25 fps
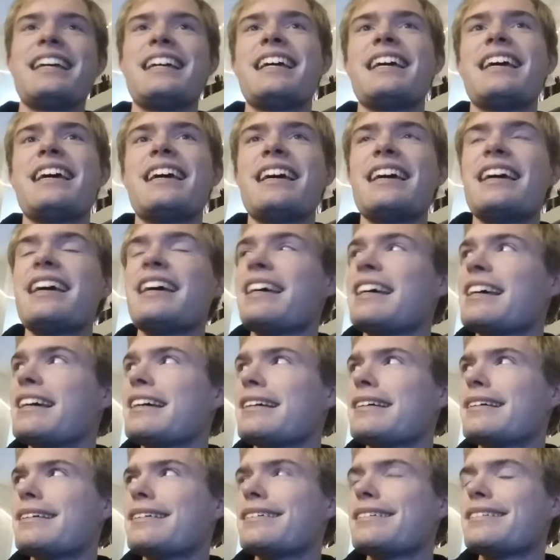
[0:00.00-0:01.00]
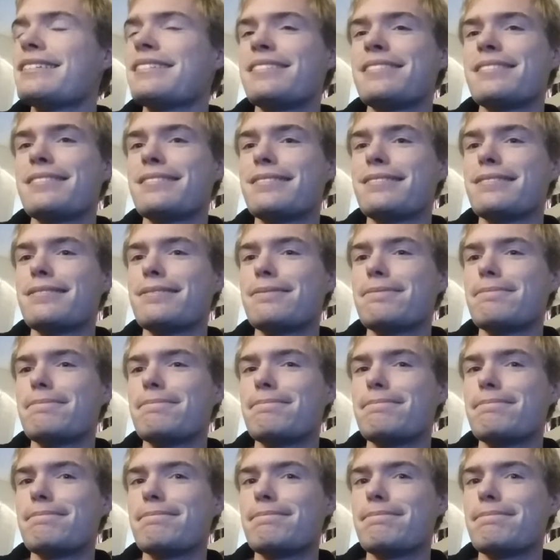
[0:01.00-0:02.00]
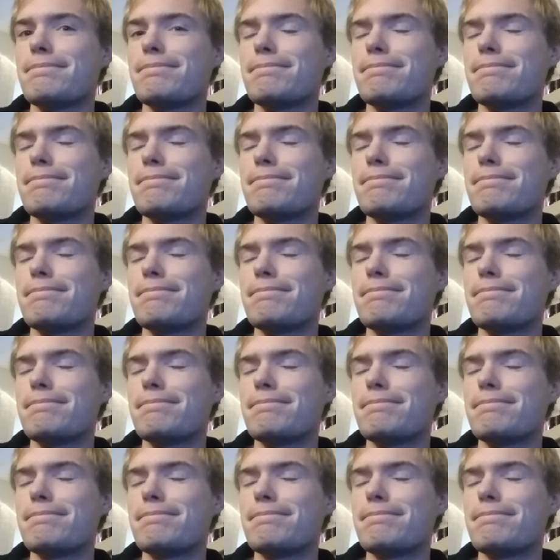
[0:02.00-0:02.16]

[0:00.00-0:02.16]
(no one is talking)